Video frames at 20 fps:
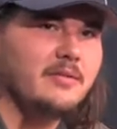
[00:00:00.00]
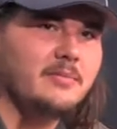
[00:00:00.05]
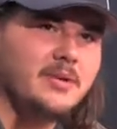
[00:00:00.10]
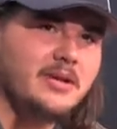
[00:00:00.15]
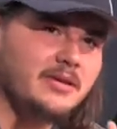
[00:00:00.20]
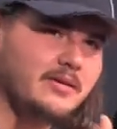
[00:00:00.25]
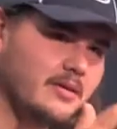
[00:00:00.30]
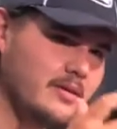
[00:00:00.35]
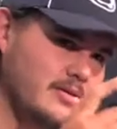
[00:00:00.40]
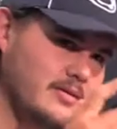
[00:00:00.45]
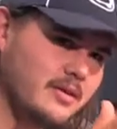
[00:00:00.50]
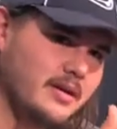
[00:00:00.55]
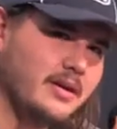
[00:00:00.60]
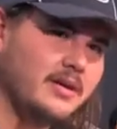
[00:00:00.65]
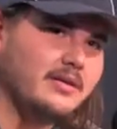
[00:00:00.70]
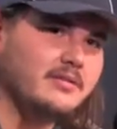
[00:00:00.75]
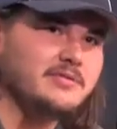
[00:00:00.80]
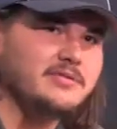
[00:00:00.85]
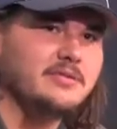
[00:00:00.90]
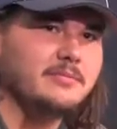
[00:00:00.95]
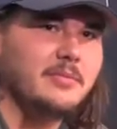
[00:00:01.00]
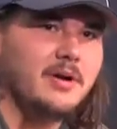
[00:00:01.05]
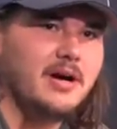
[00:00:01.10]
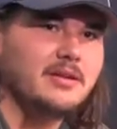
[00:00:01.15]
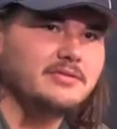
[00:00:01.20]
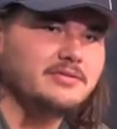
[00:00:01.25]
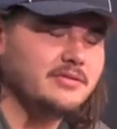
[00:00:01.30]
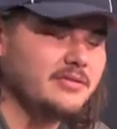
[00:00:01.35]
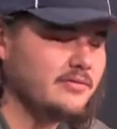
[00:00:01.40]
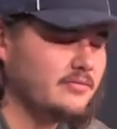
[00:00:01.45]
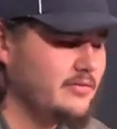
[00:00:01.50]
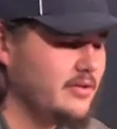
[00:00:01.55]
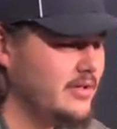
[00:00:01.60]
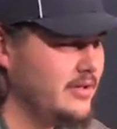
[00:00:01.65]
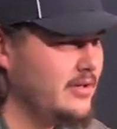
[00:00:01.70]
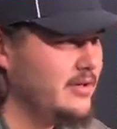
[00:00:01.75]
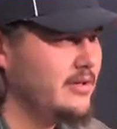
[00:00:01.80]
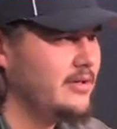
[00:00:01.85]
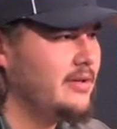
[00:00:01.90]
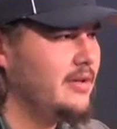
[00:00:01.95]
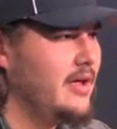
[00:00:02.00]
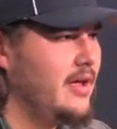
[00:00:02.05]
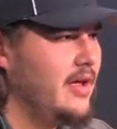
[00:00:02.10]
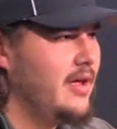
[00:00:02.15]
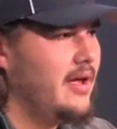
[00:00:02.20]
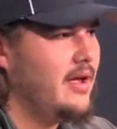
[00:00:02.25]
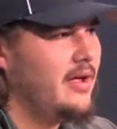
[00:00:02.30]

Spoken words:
I mean, and he was demonstrative with it,